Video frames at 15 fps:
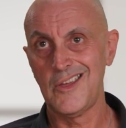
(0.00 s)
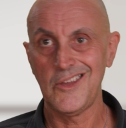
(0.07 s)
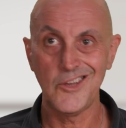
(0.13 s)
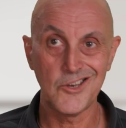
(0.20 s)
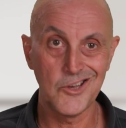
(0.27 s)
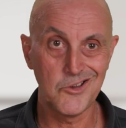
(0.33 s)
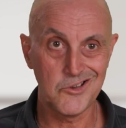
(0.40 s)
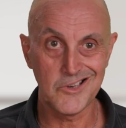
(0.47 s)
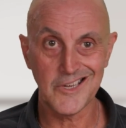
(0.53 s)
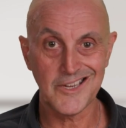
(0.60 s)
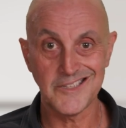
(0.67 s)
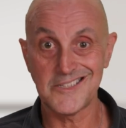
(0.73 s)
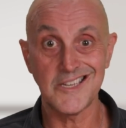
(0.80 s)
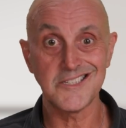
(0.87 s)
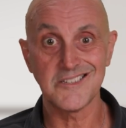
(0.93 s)
like a
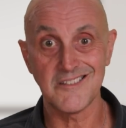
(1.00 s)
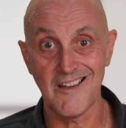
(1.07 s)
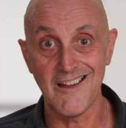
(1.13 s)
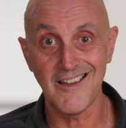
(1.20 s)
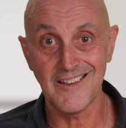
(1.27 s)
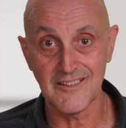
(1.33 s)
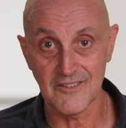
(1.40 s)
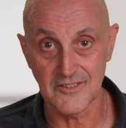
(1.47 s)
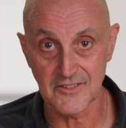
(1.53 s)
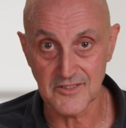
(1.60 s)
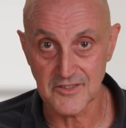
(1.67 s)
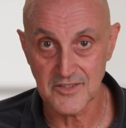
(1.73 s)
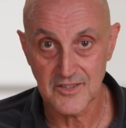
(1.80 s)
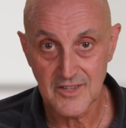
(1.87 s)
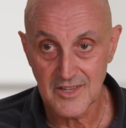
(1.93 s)
desert
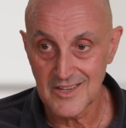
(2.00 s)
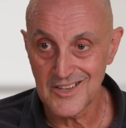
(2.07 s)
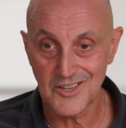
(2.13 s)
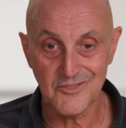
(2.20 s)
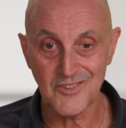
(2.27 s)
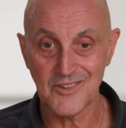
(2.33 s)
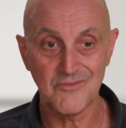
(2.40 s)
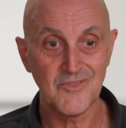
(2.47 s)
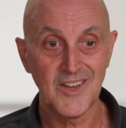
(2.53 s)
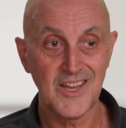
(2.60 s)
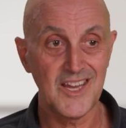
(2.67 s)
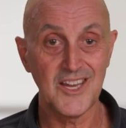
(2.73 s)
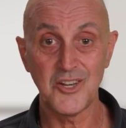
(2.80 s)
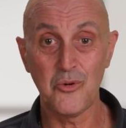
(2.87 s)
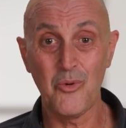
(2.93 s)
island,
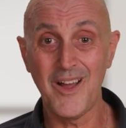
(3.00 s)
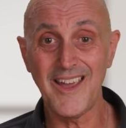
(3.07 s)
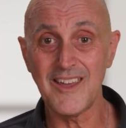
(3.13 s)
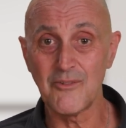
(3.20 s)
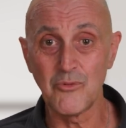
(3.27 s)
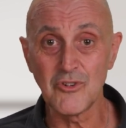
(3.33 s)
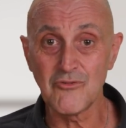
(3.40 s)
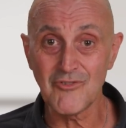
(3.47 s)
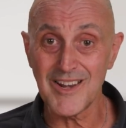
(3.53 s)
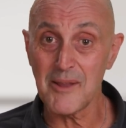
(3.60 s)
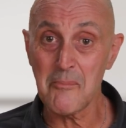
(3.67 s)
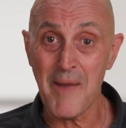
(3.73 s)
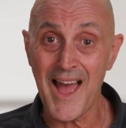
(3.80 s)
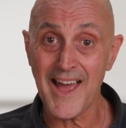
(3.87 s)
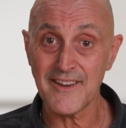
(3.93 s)
in a way it wouldn't really
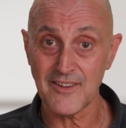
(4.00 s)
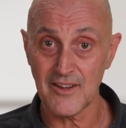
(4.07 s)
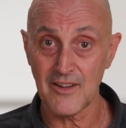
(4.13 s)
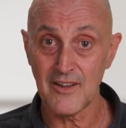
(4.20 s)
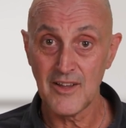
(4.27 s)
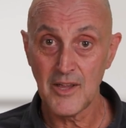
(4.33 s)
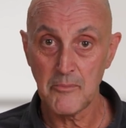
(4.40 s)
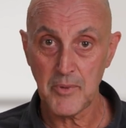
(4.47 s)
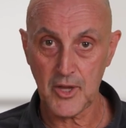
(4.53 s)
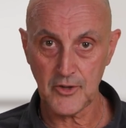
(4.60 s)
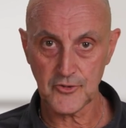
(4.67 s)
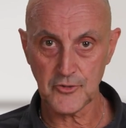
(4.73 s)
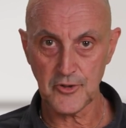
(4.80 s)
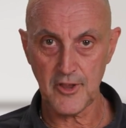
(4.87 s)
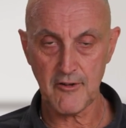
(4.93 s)
matter,
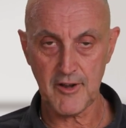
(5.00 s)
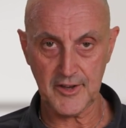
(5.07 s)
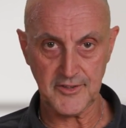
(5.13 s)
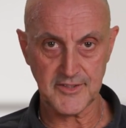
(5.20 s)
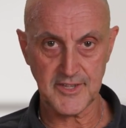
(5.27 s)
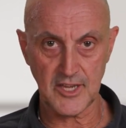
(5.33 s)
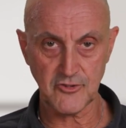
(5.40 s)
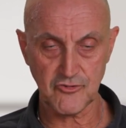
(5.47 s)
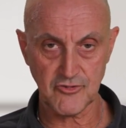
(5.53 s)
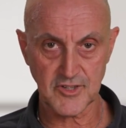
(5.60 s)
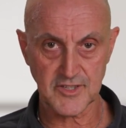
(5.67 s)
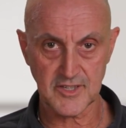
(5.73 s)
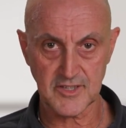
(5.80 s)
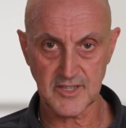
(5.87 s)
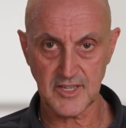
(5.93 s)
because all their
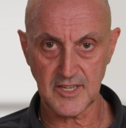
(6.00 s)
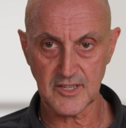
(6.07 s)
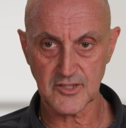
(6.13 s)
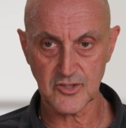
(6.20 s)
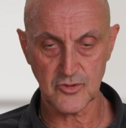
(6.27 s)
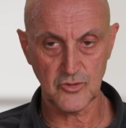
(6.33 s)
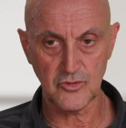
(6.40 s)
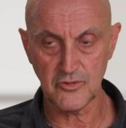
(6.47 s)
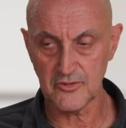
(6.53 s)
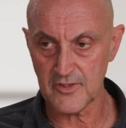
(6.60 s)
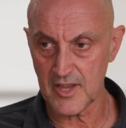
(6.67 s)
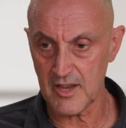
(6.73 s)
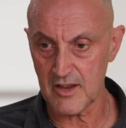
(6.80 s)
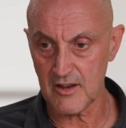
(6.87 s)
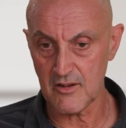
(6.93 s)
eccentricities and all
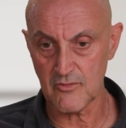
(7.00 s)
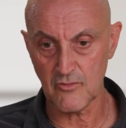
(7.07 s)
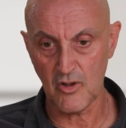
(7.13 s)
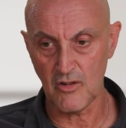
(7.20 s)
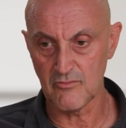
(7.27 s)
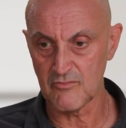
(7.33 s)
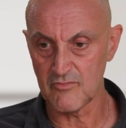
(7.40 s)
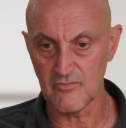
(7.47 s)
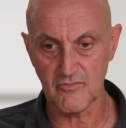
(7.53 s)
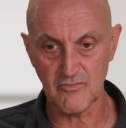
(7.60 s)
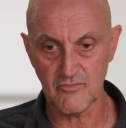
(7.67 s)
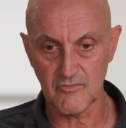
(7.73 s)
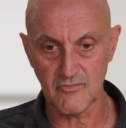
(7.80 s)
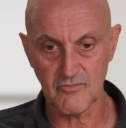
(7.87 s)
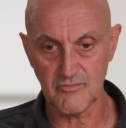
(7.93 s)
their
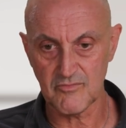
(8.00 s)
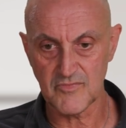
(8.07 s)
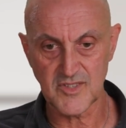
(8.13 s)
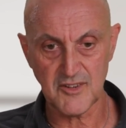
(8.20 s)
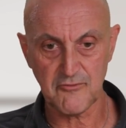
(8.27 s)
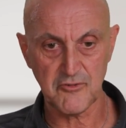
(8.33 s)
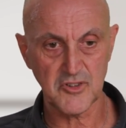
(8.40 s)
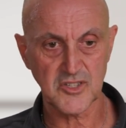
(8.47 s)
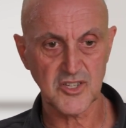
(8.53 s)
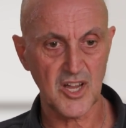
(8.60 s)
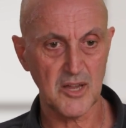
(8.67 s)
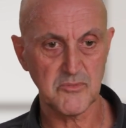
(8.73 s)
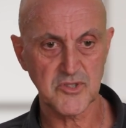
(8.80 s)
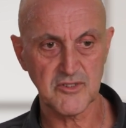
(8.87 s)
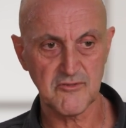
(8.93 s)
different
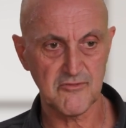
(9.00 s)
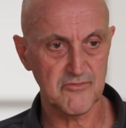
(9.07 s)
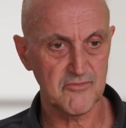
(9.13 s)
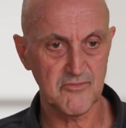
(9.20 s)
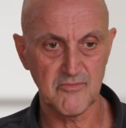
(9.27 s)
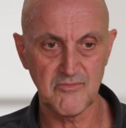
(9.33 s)
types of